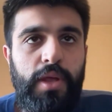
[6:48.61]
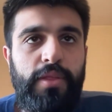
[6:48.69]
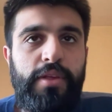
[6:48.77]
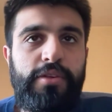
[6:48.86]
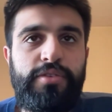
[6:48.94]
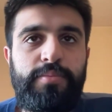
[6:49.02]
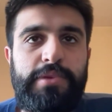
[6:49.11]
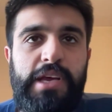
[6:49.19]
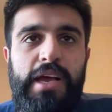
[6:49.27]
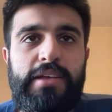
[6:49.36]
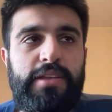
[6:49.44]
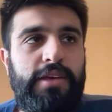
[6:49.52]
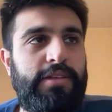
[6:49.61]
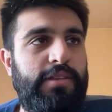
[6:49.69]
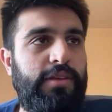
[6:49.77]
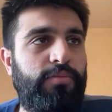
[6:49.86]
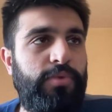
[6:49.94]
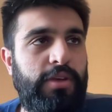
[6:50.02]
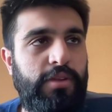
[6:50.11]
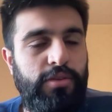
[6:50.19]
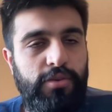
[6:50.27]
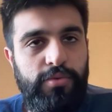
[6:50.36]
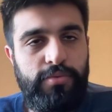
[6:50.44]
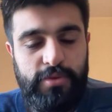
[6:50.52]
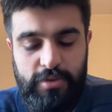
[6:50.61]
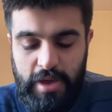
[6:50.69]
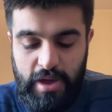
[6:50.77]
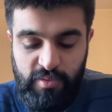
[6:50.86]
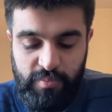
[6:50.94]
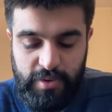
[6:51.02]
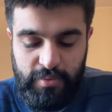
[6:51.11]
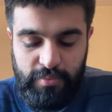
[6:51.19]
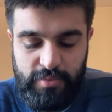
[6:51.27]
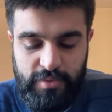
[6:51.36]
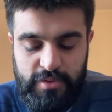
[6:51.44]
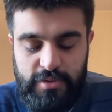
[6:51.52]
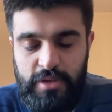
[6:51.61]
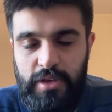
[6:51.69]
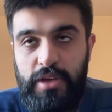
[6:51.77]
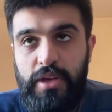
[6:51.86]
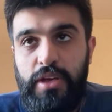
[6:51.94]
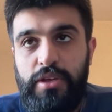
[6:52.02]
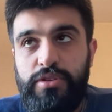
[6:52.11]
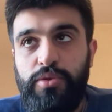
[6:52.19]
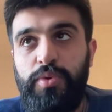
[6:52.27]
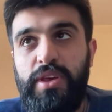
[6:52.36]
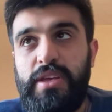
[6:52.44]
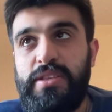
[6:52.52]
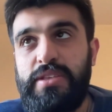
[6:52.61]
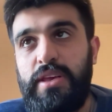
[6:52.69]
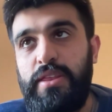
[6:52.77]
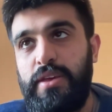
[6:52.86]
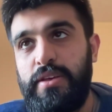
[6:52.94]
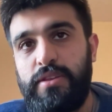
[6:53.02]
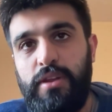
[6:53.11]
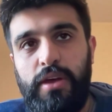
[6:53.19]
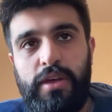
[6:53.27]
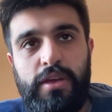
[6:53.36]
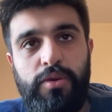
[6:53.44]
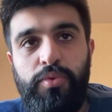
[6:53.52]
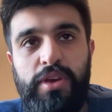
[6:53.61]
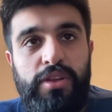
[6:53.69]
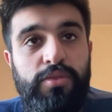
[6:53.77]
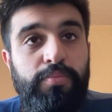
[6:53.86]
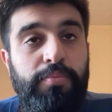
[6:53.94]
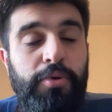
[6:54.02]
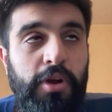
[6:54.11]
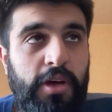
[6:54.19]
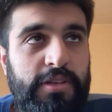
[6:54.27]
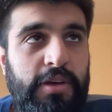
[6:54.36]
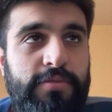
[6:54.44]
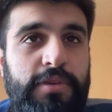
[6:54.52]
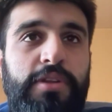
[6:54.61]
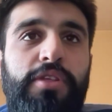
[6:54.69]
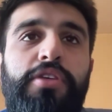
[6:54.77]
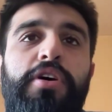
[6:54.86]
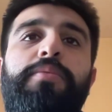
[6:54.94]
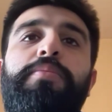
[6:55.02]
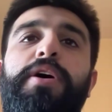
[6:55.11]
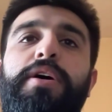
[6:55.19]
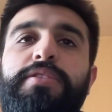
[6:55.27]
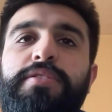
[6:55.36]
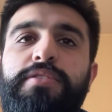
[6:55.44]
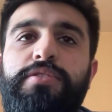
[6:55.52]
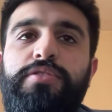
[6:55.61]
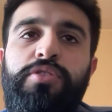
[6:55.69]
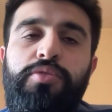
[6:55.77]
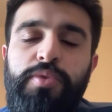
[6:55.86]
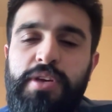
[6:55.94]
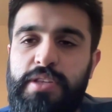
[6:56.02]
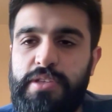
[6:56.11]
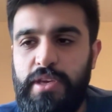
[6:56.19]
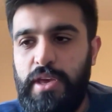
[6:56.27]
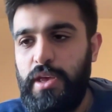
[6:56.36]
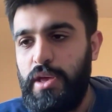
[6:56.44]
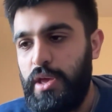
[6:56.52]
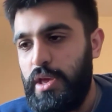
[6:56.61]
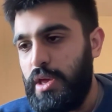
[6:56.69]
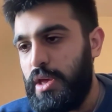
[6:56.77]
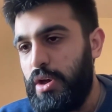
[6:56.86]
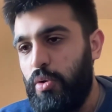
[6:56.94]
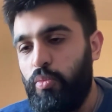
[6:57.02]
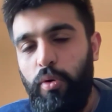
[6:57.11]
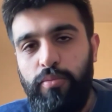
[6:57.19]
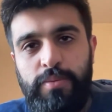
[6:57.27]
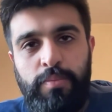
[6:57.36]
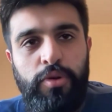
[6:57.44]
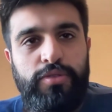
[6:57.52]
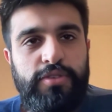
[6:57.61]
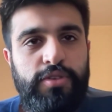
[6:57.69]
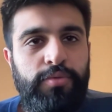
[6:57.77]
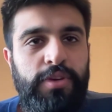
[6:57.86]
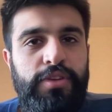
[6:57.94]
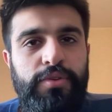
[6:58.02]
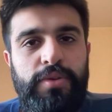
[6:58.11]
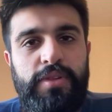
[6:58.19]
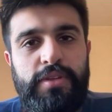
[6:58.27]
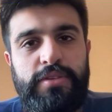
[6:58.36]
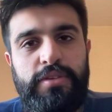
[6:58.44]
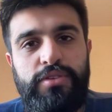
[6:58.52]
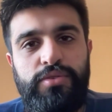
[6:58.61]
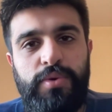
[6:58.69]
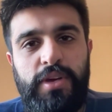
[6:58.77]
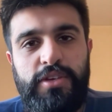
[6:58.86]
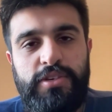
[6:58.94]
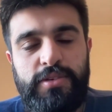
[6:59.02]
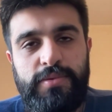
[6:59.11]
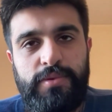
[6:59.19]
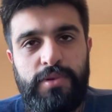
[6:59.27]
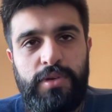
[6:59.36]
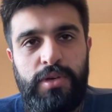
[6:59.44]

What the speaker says: There are some tactics that we can use to help it with us. So we can say things like, we can put ourselves in the third person. So we can say, "What would Monsui do in this situation?"